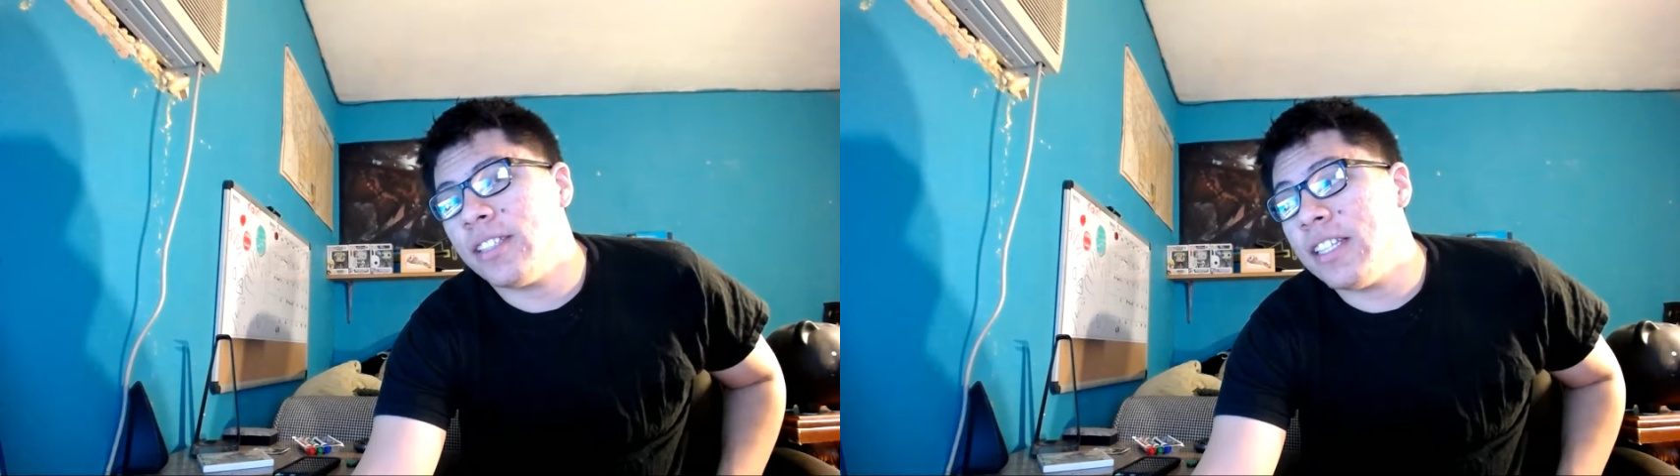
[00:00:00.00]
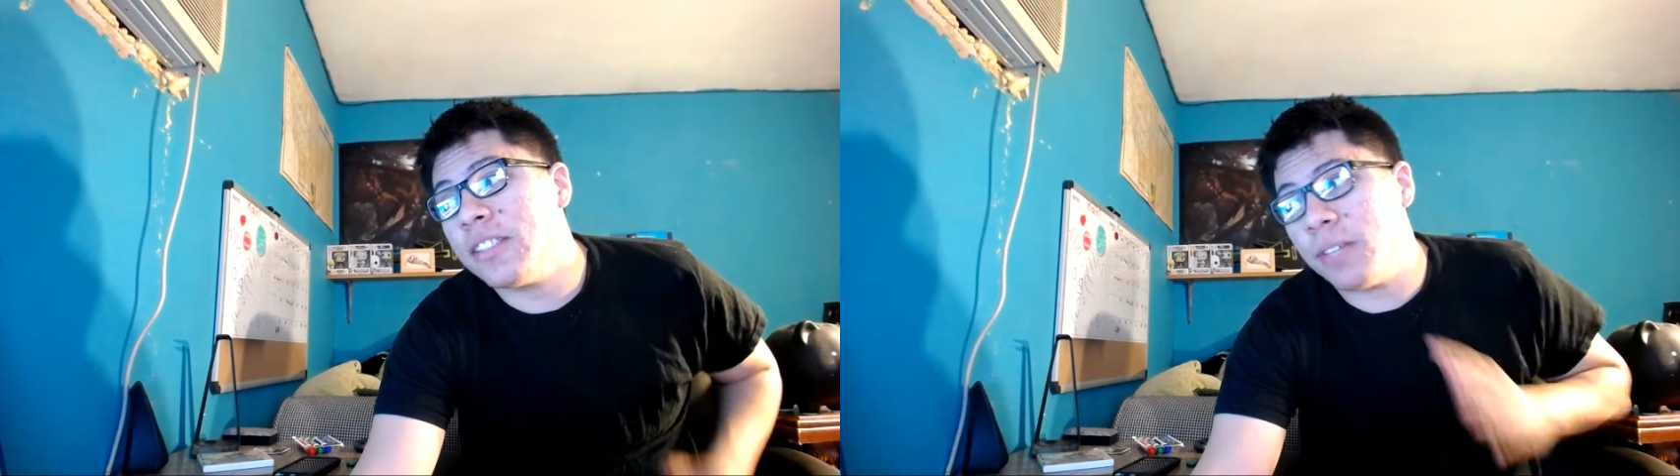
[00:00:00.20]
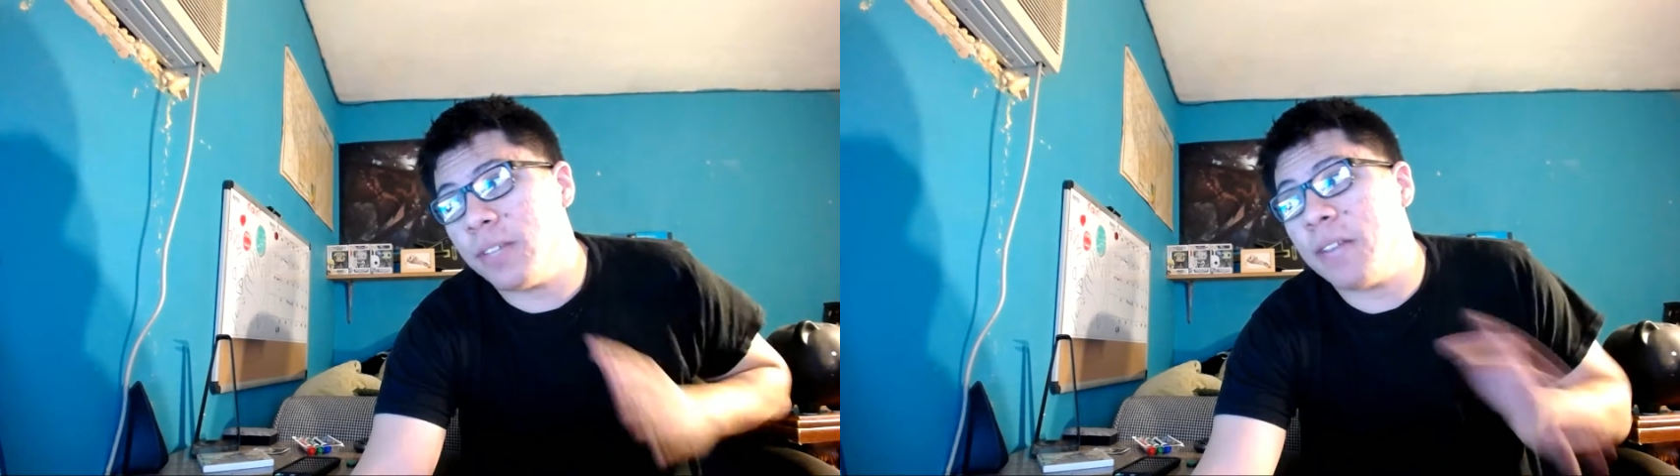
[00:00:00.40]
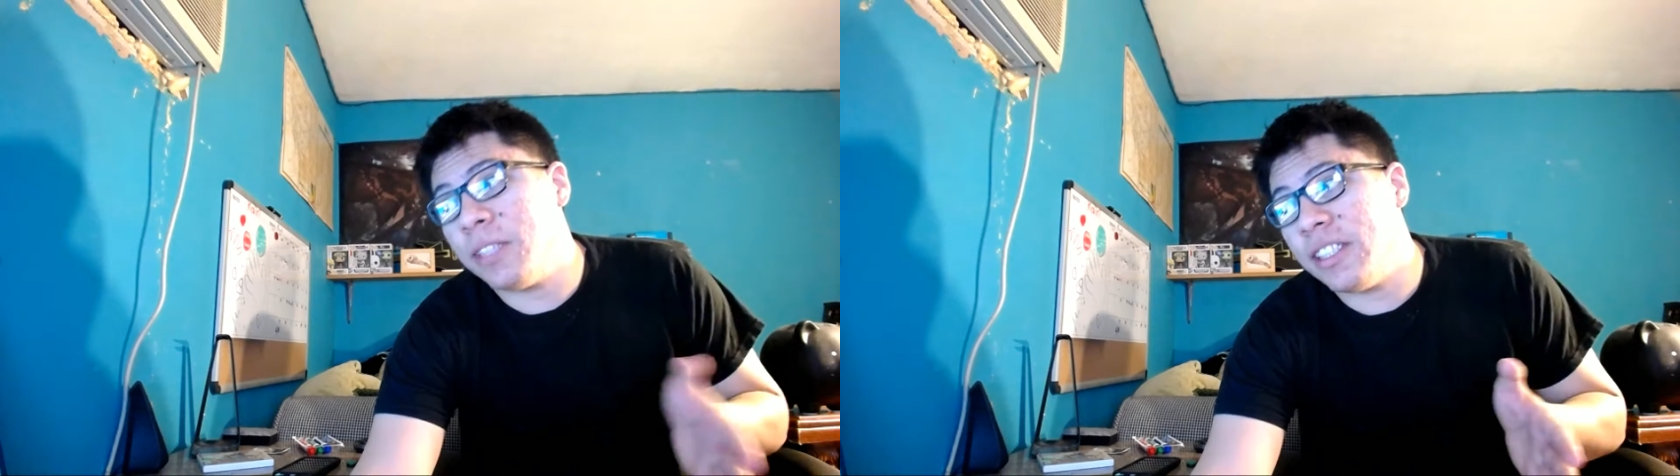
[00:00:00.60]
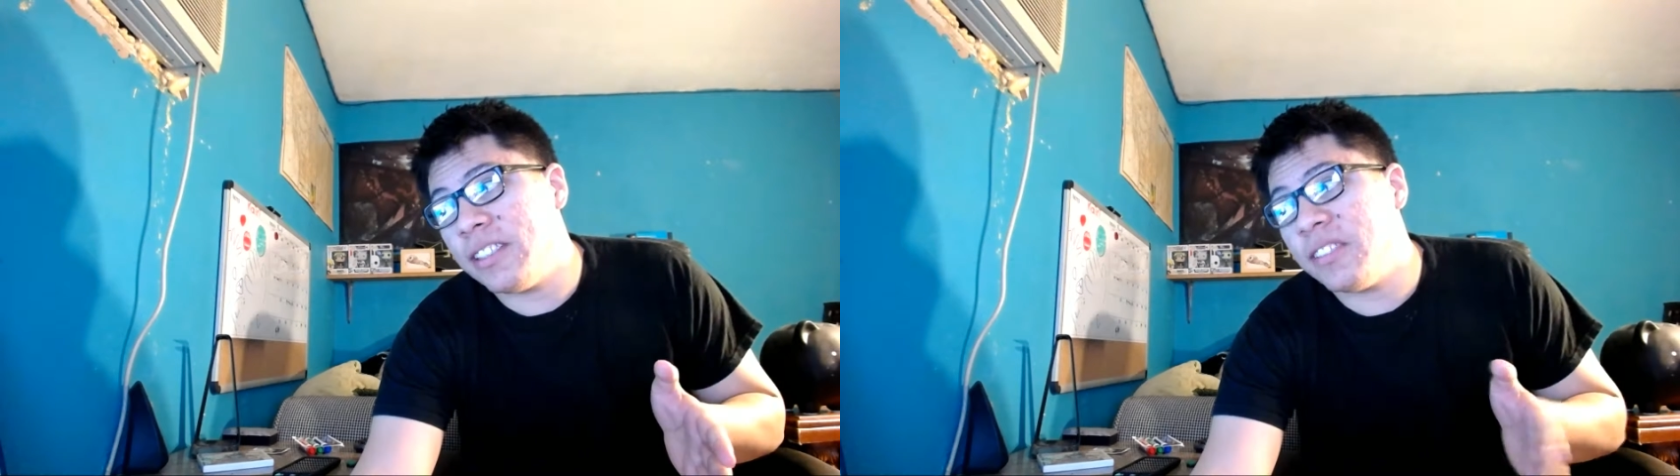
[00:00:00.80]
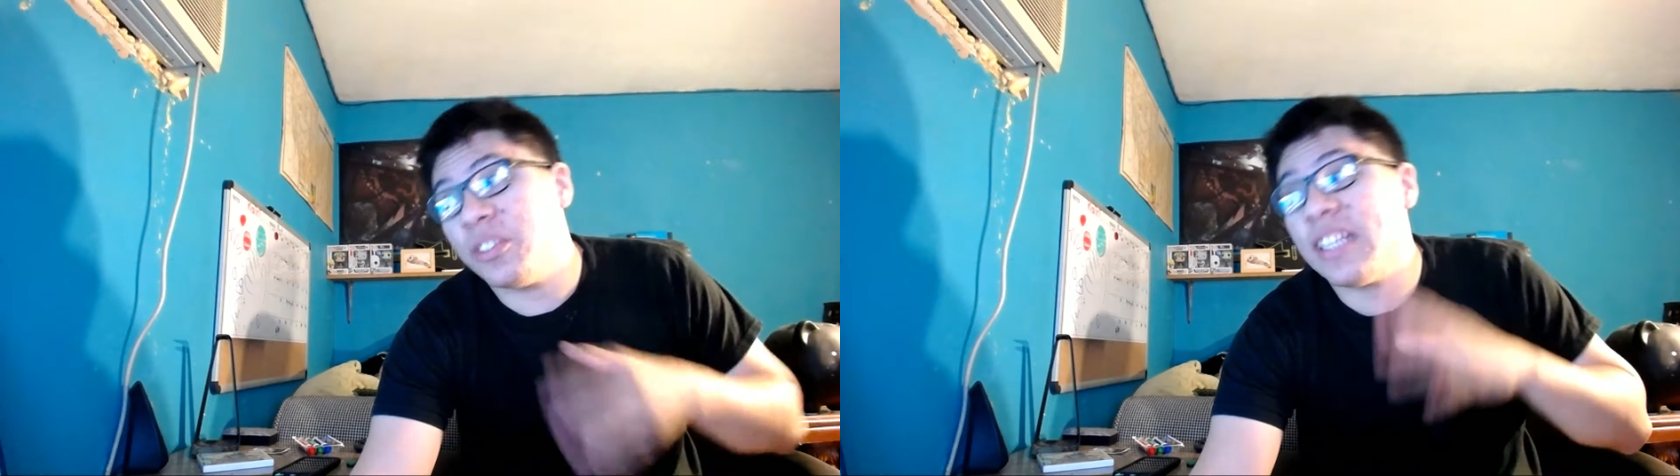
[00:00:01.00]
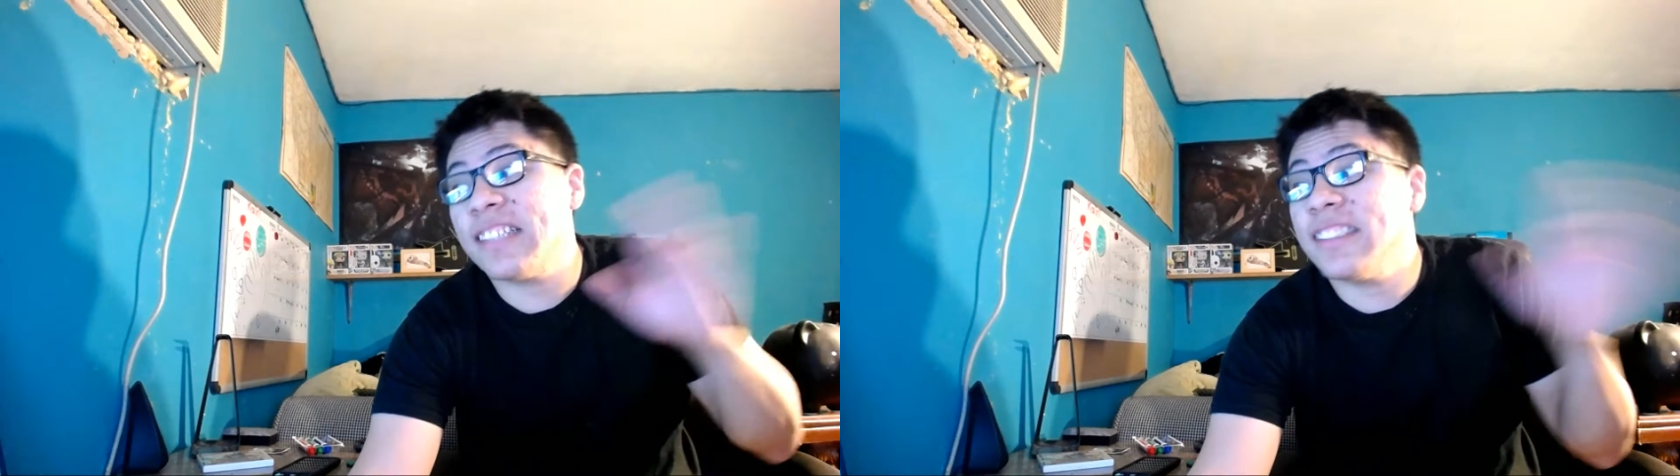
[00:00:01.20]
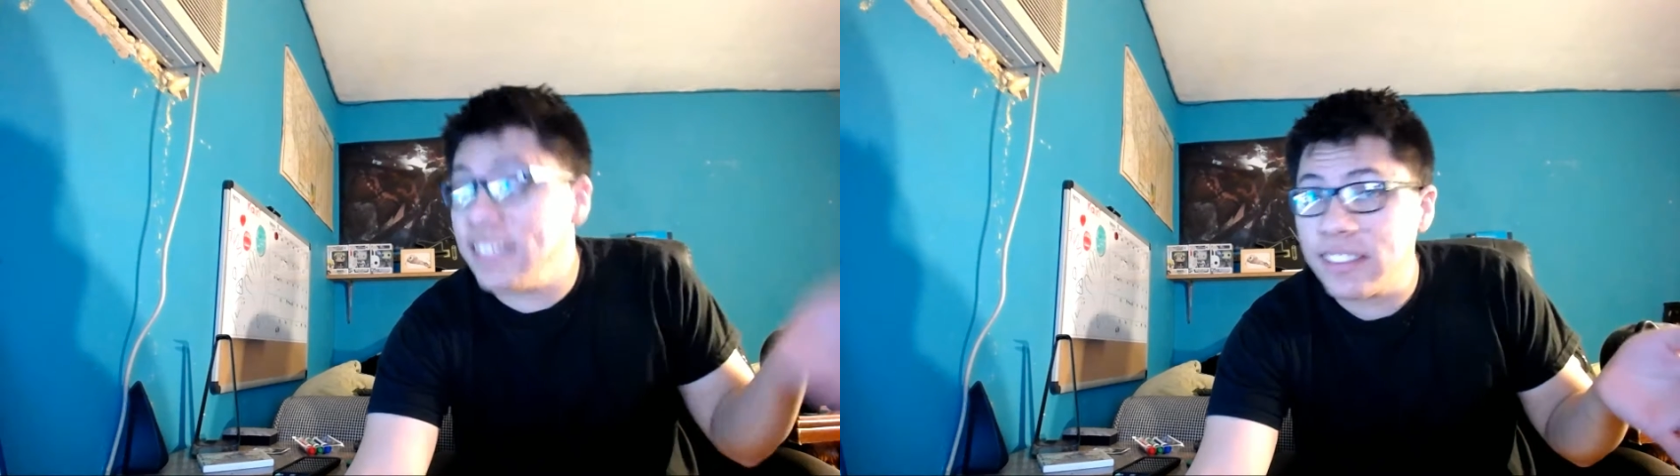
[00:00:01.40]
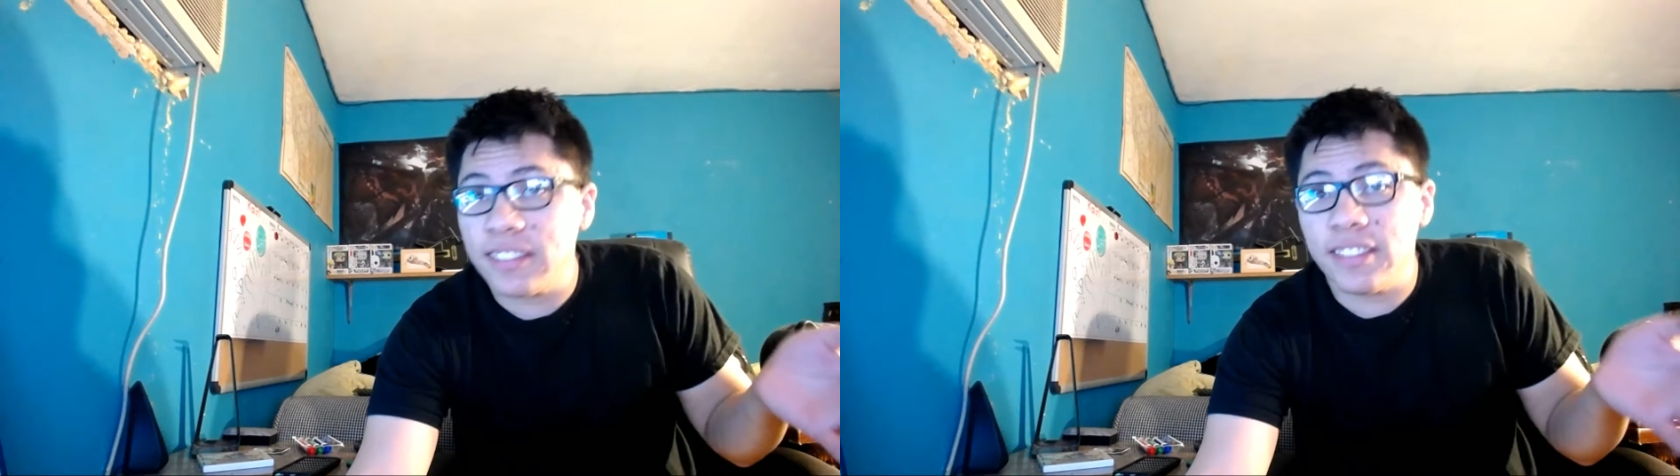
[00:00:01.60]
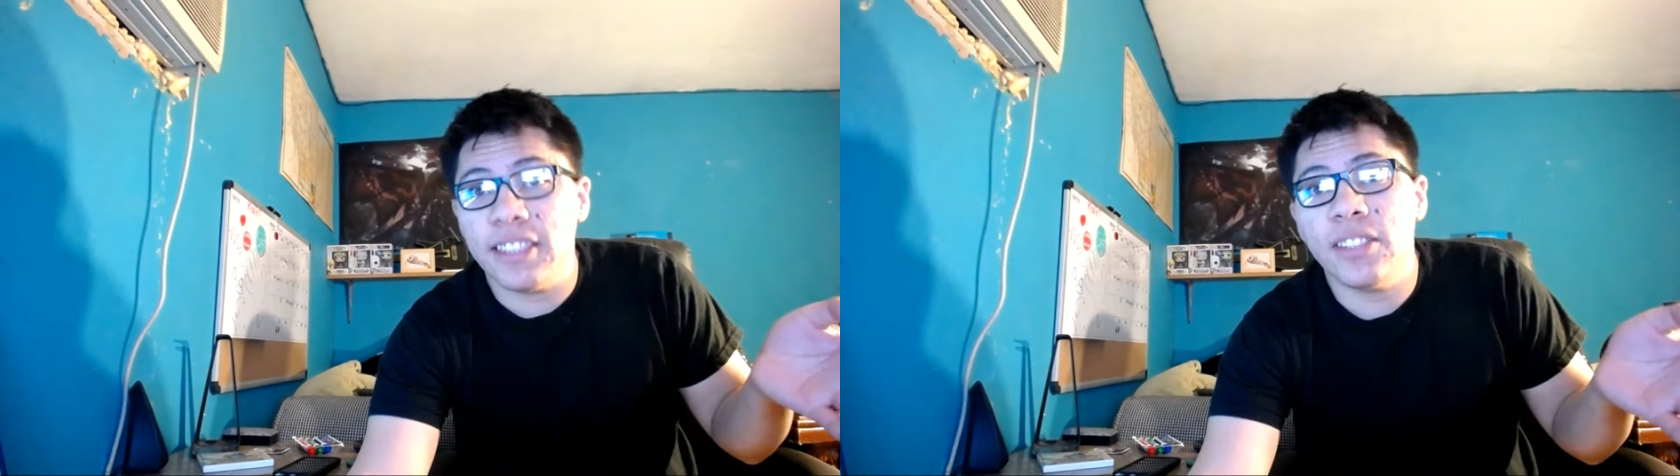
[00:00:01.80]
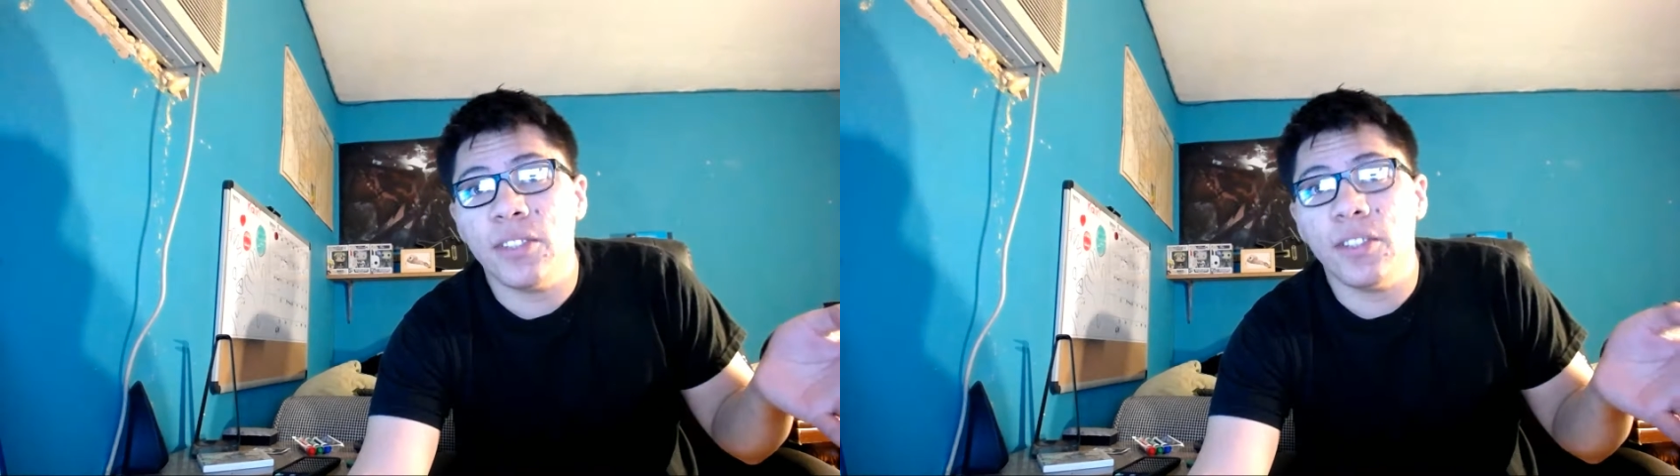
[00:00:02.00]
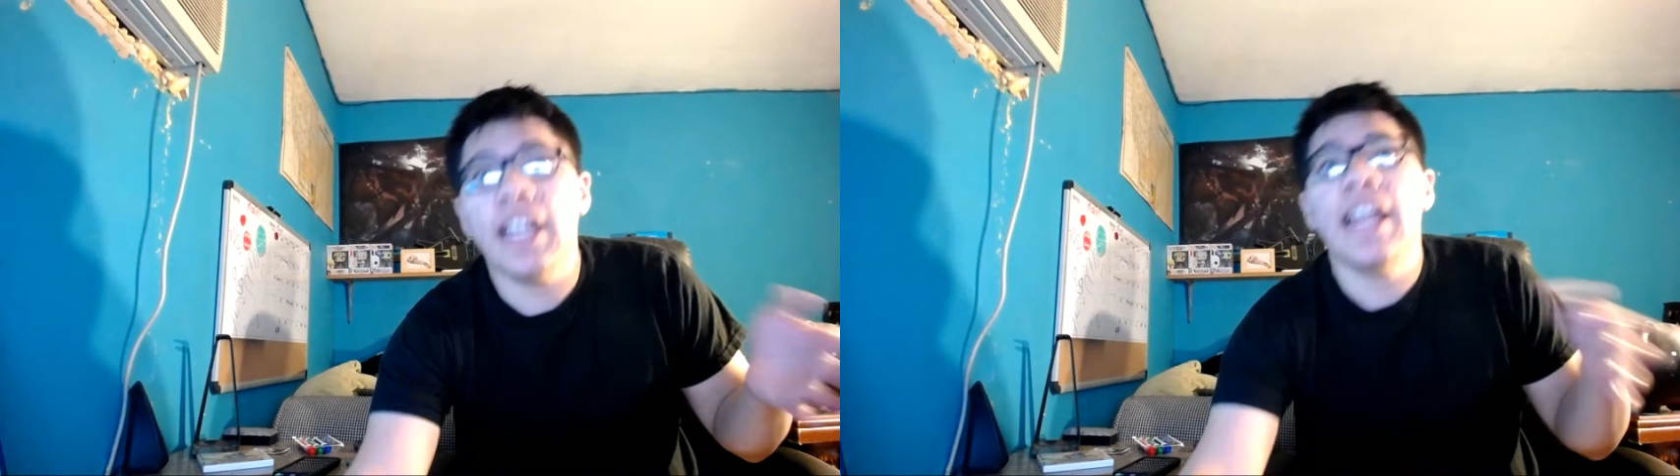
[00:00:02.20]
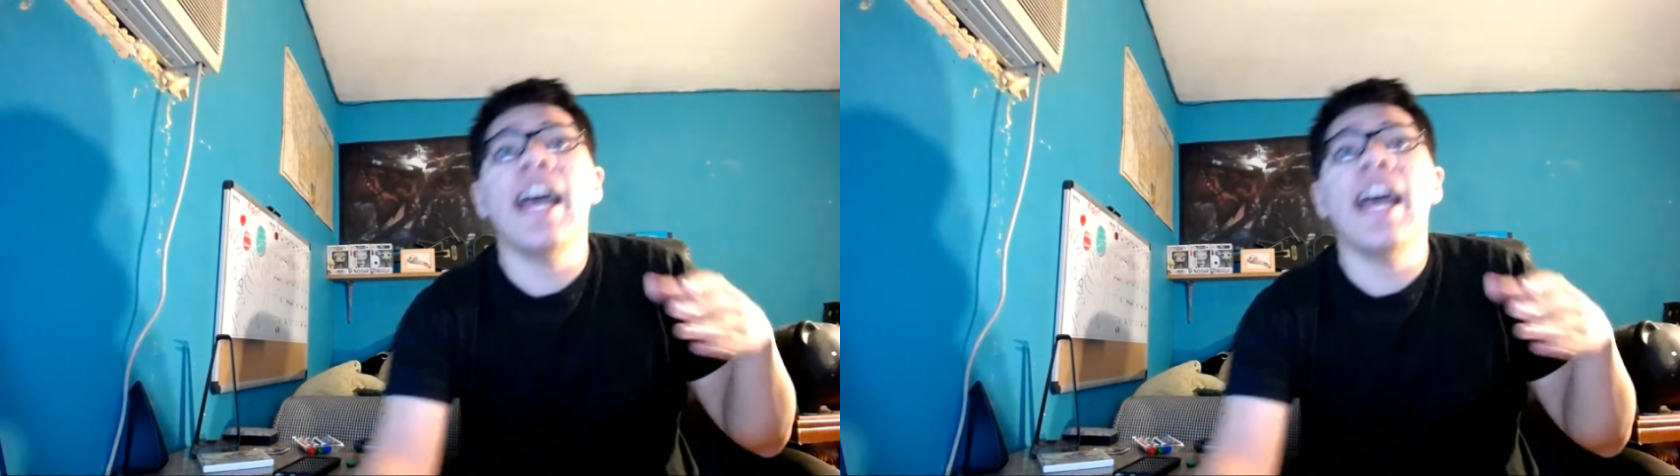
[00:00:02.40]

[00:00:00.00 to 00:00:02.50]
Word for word: At least when I'm reading this, it was actually yesterday. So.